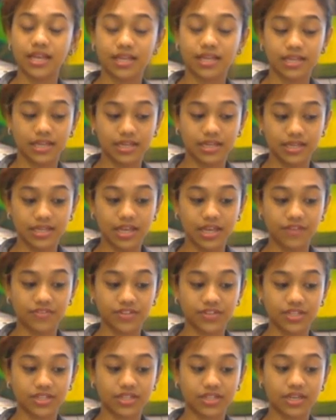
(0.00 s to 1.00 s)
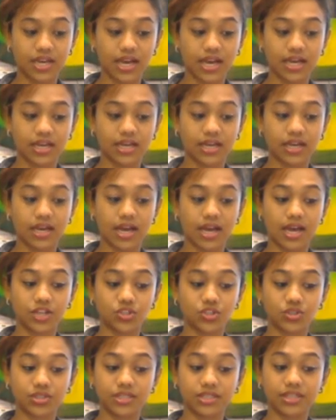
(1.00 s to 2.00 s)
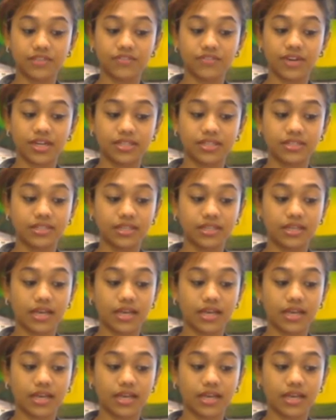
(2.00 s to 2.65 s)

Governor Ajit Nivad